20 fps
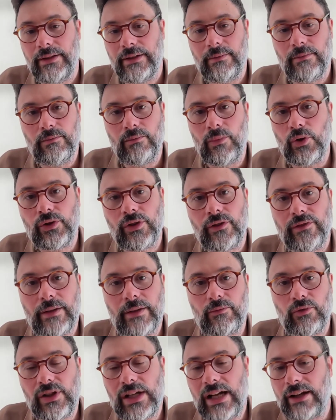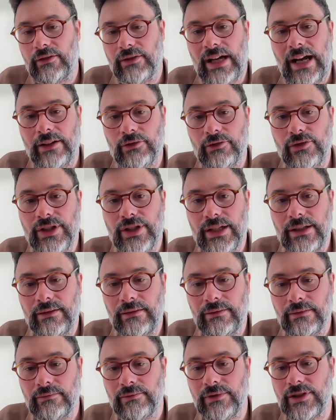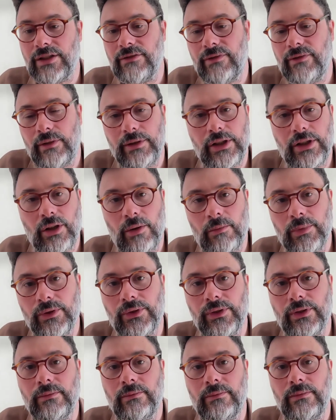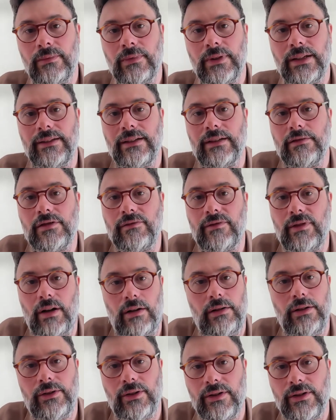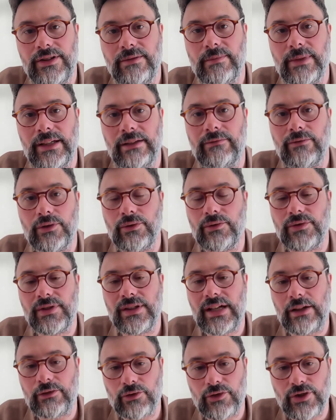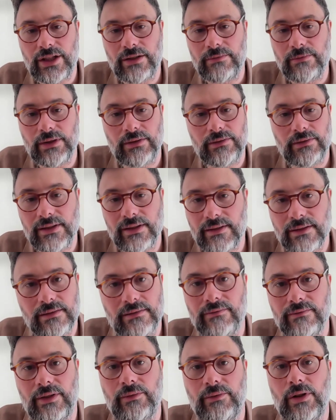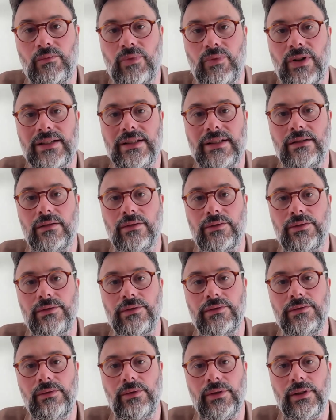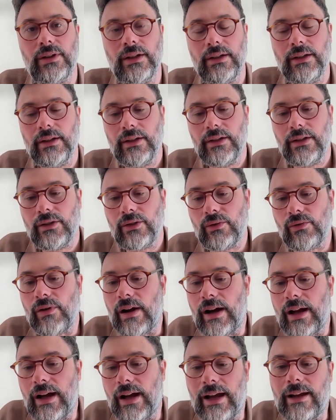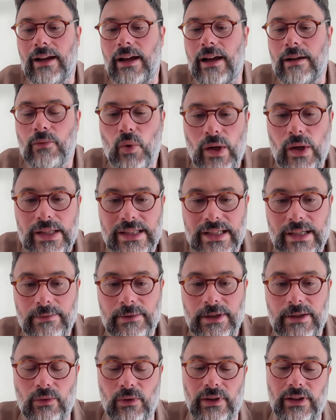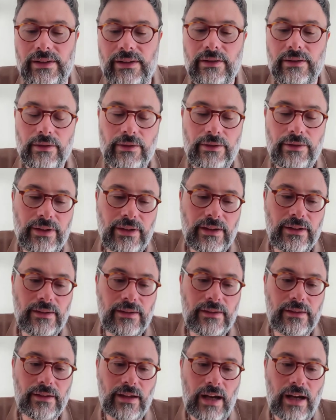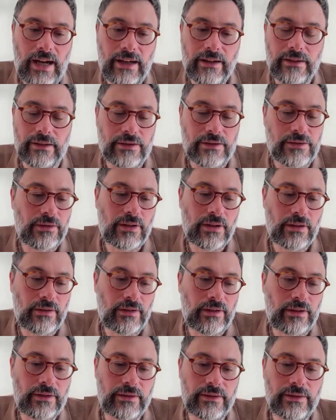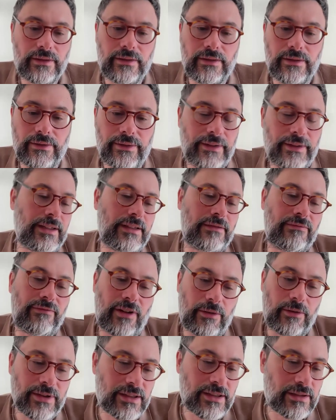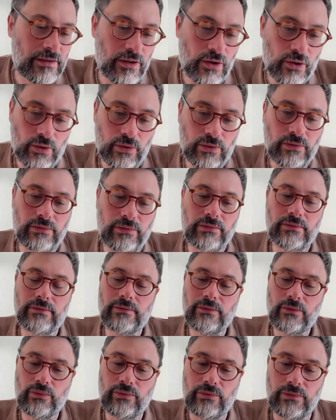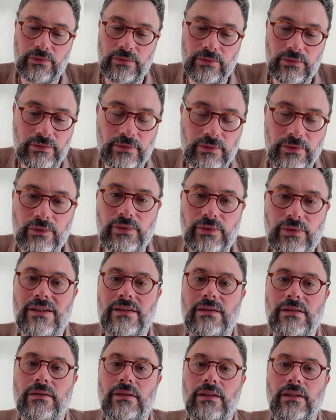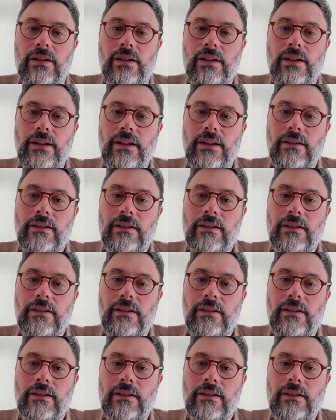Most of them rely on hydrogen, which is very cumbersome, and there is very little demand for using hydrogen because it's very impractical to use. So I'm quite skeptical. And the other thing is nuclear is very slow to install,